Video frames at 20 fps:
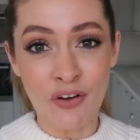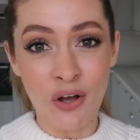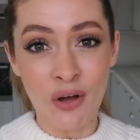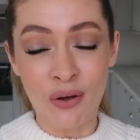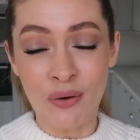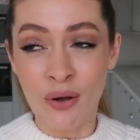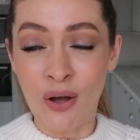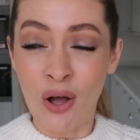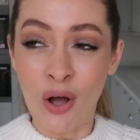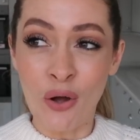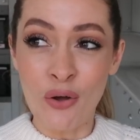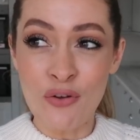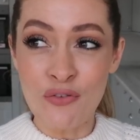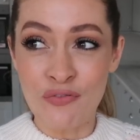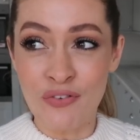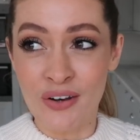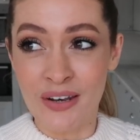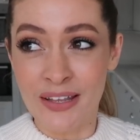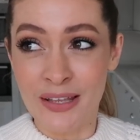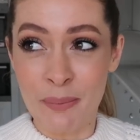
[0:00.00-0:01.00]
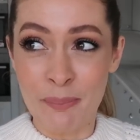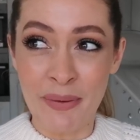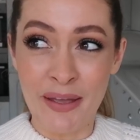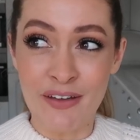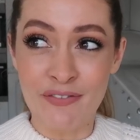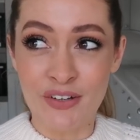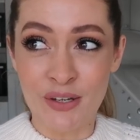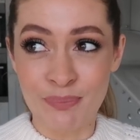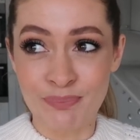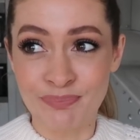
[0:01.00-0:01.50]
hopefully a bit
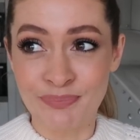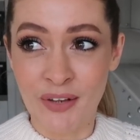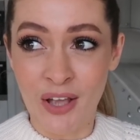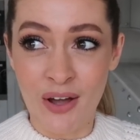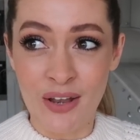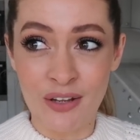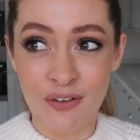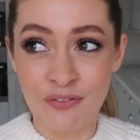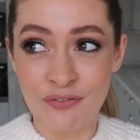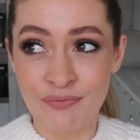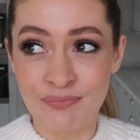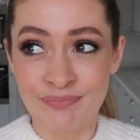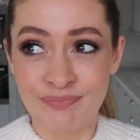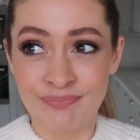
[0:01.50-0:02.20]
of a kind of